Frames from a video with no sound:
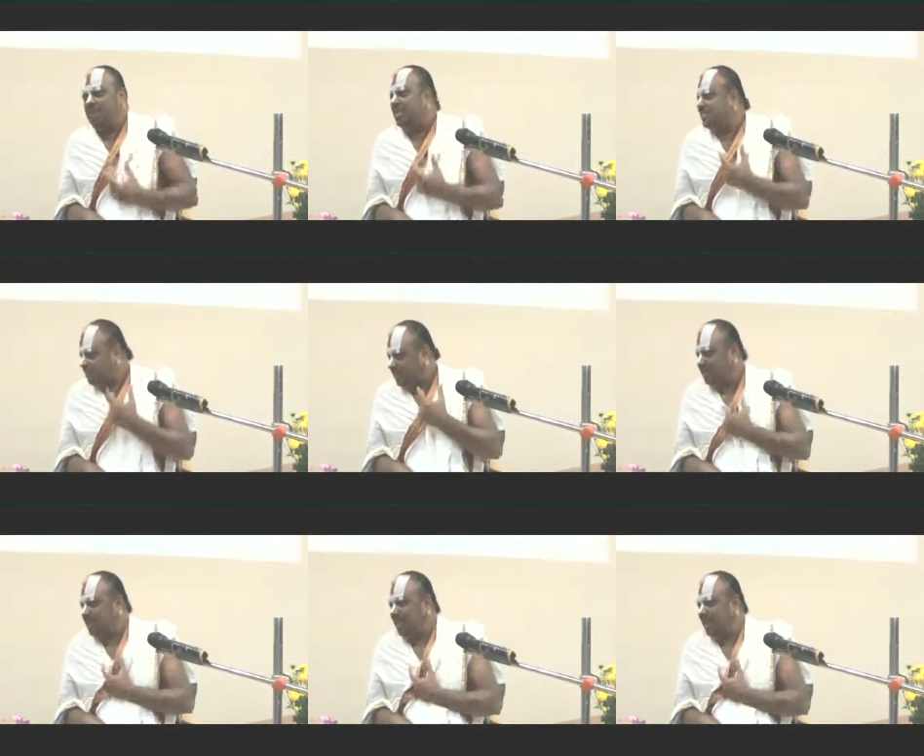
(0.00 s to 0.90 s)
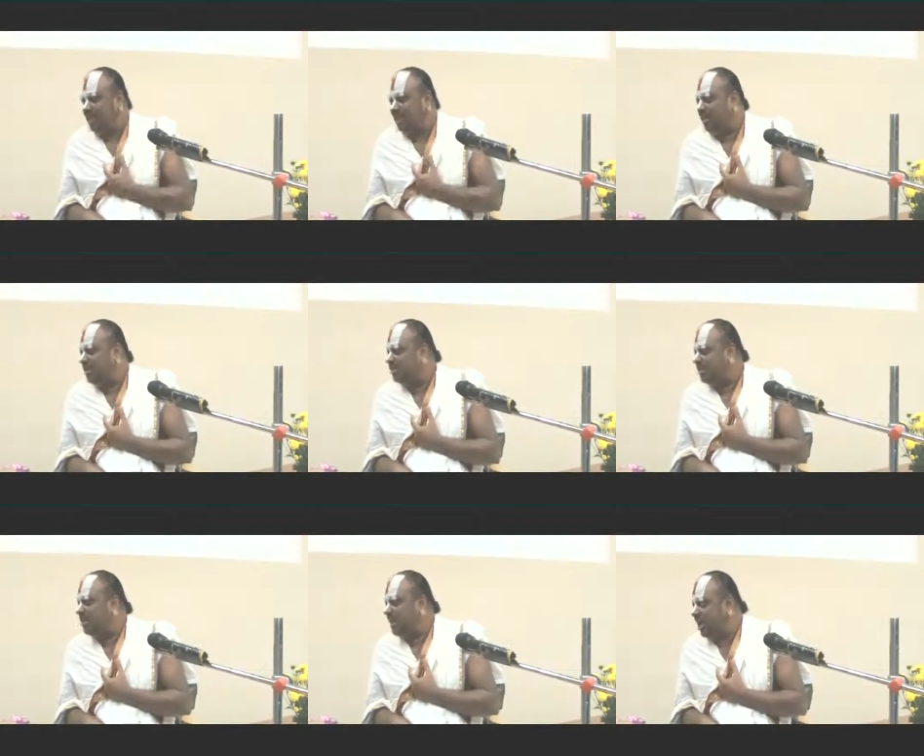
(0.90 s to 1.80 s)
as well as
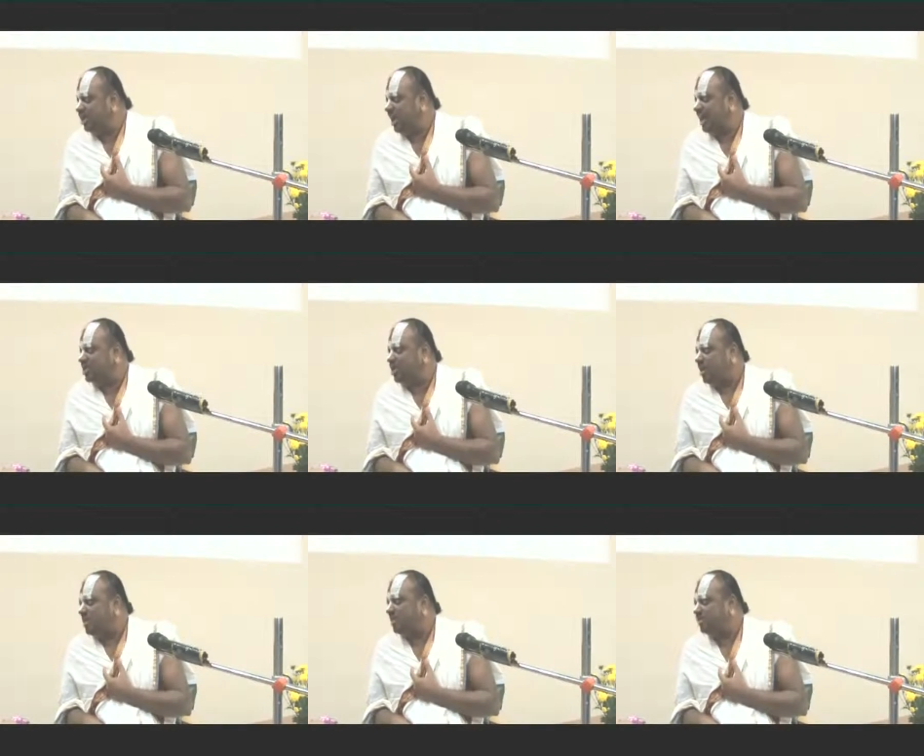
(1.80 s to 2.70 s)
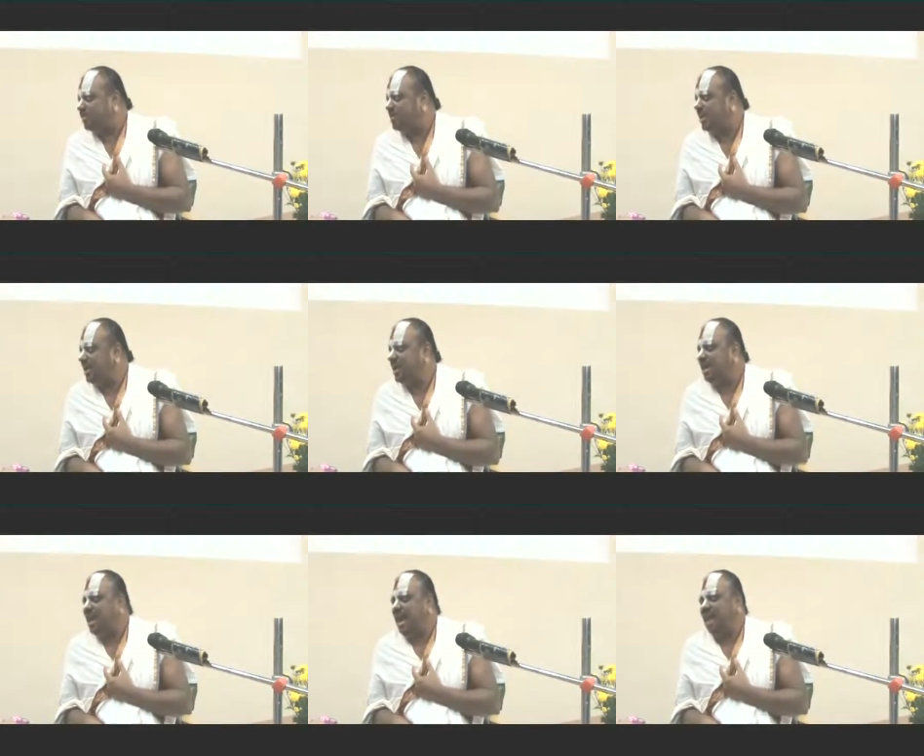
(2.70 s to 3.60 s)
a great cardiac
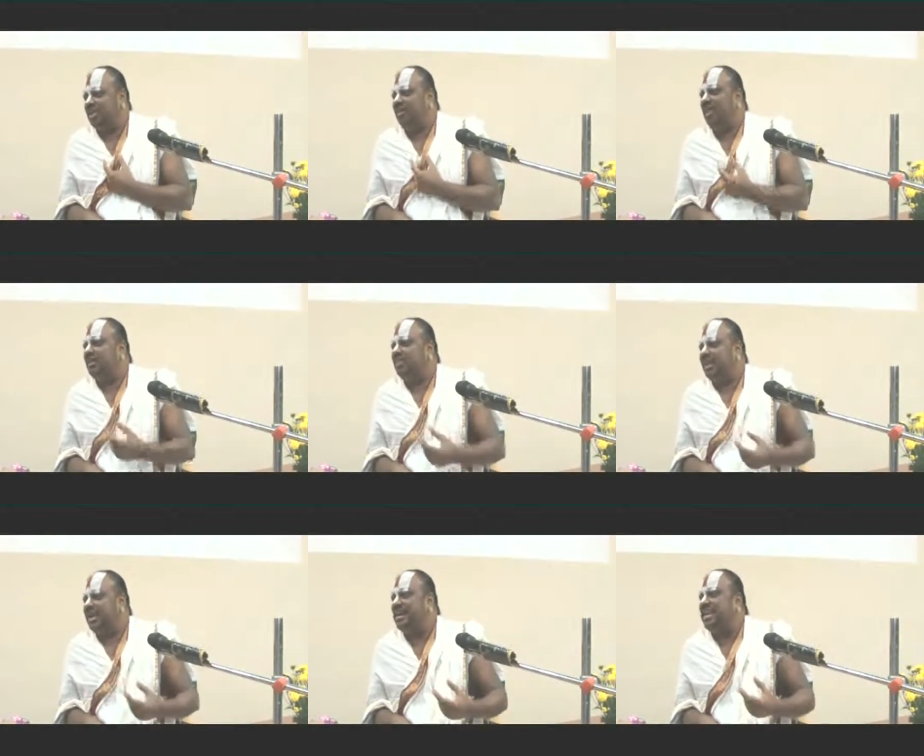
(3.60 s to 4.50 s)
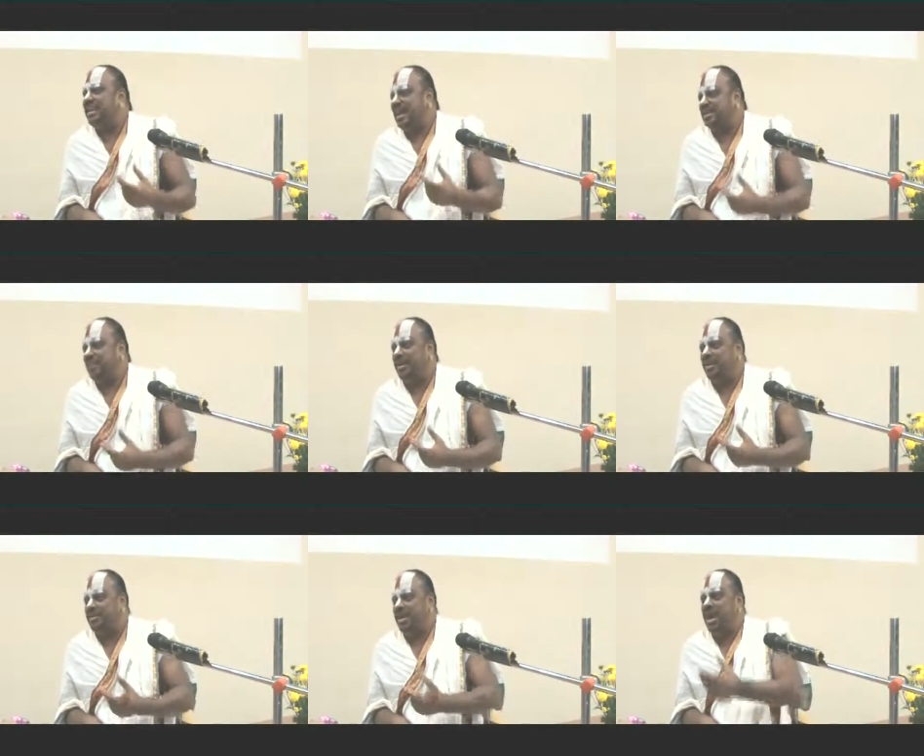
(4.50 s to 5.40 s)
surgery, as well as a kidney
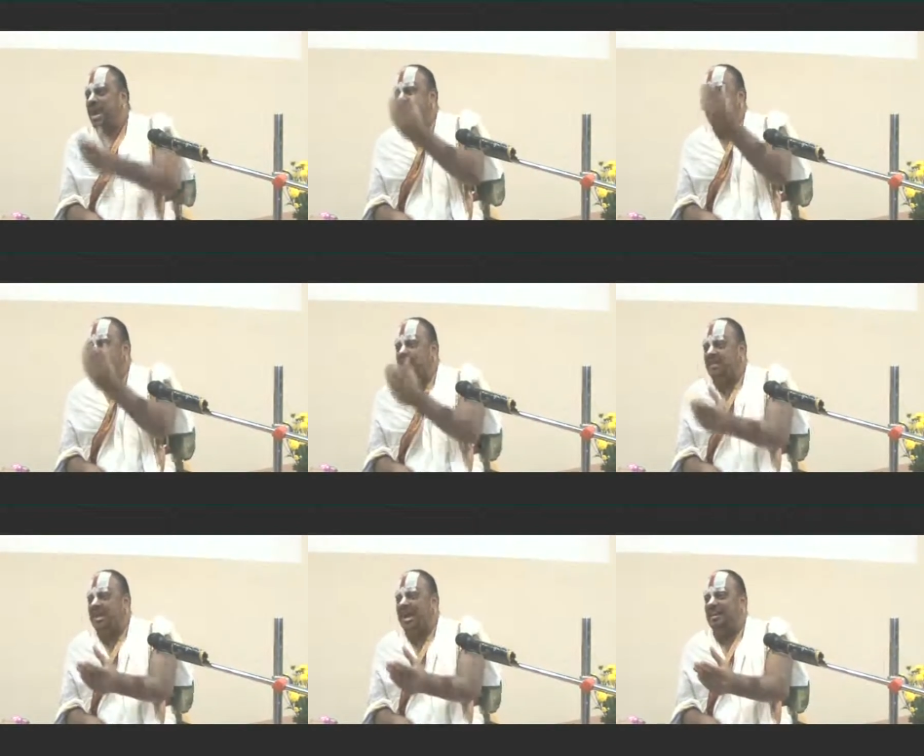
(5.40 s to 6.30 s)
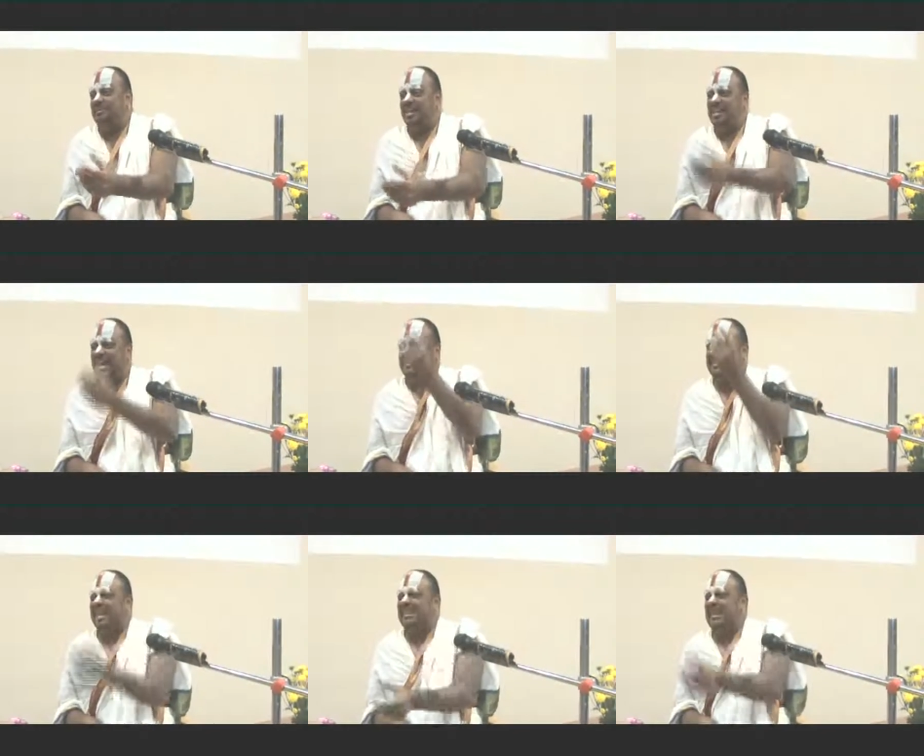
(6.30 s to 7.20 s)
transplantation, everything has been
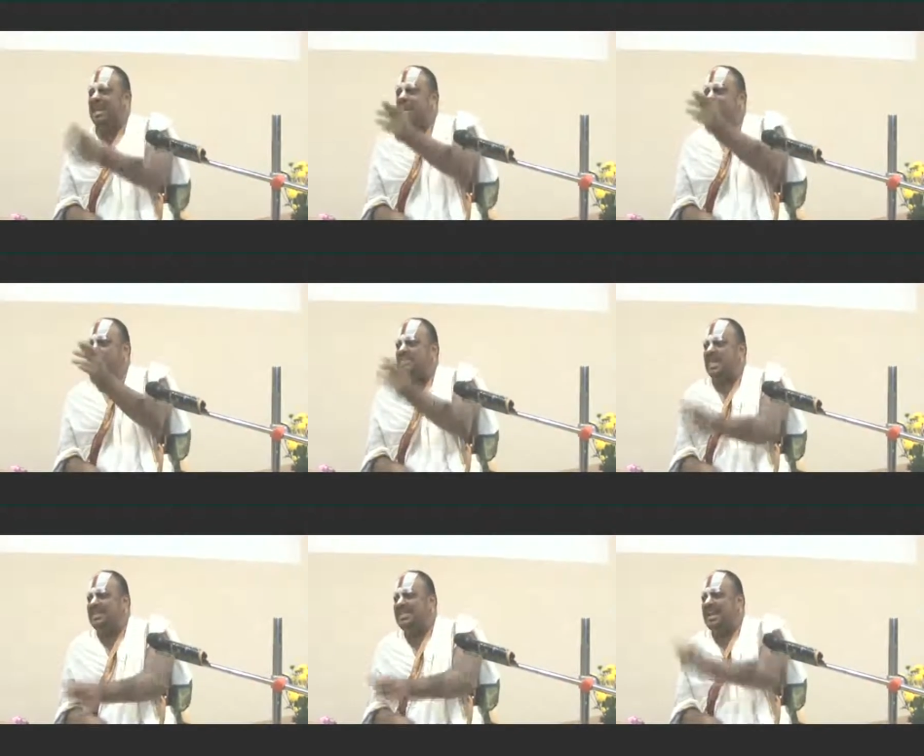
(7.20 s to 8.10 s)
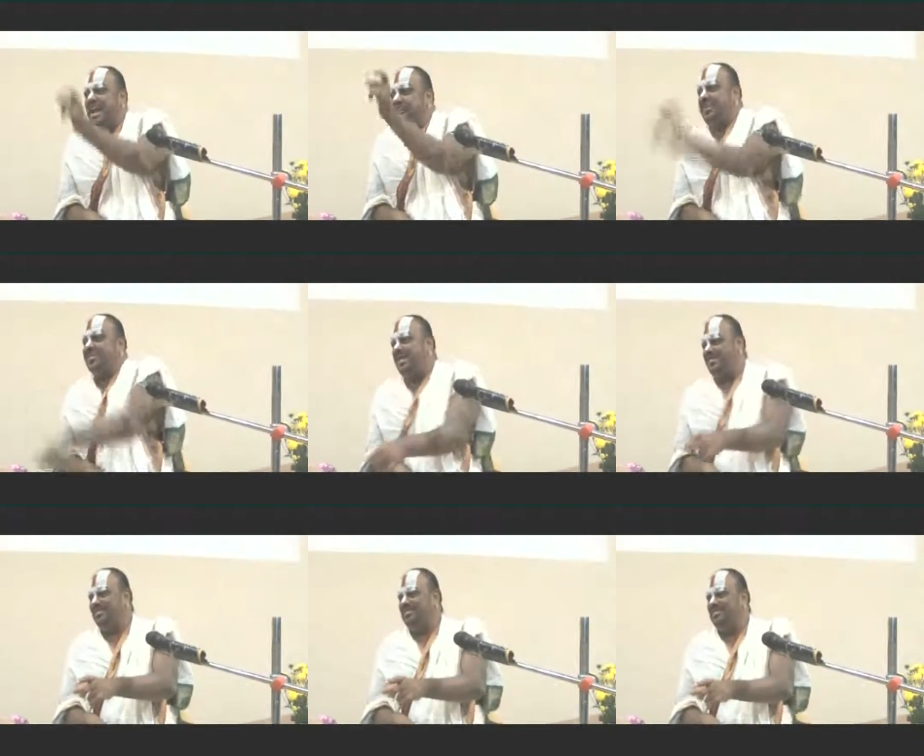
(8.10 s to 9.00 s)
exactly, precisely
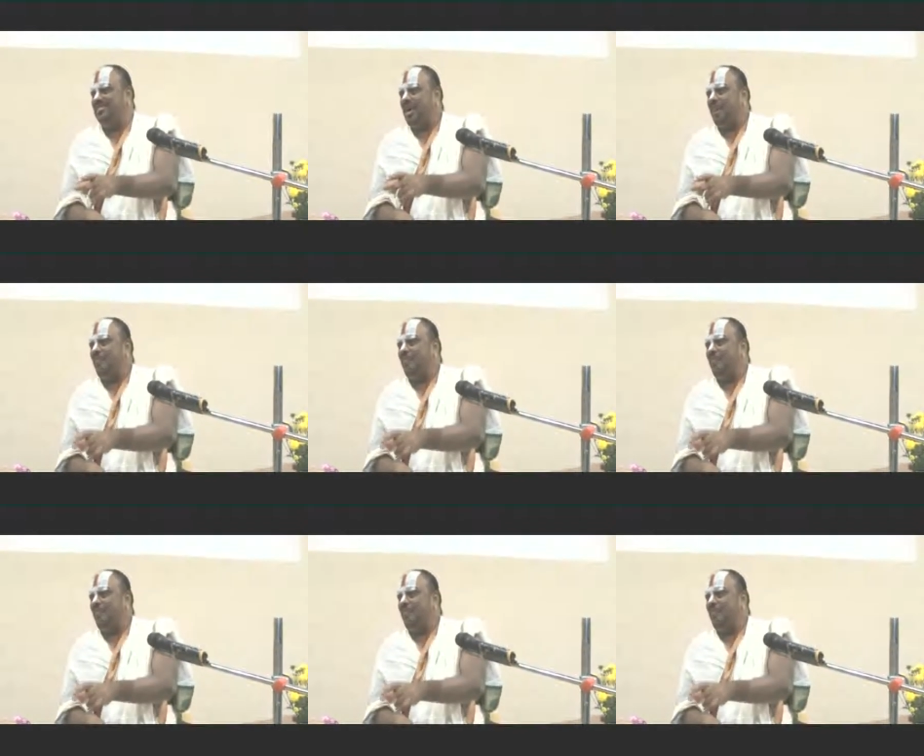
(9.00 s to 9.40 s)
envisioned,